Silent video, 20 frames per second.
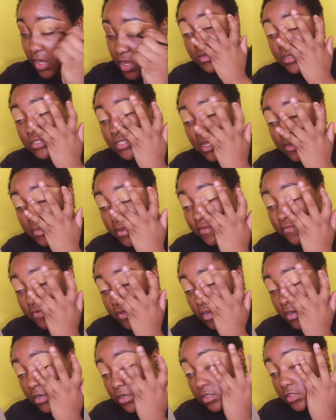I'm gonna take my
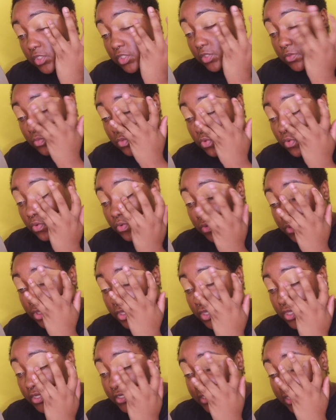finger and smooth
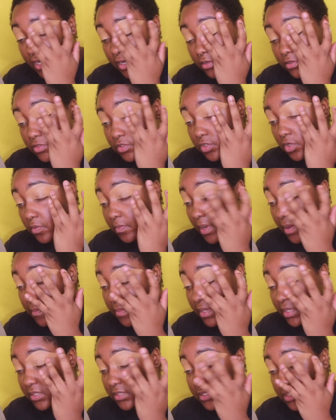this out so my
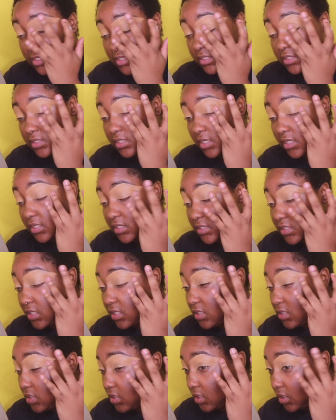base is nice
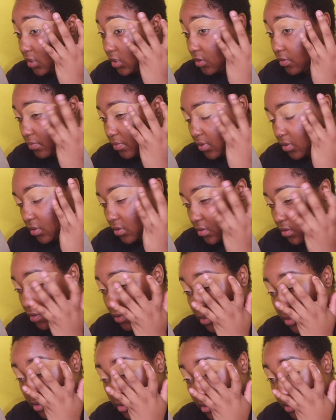and even.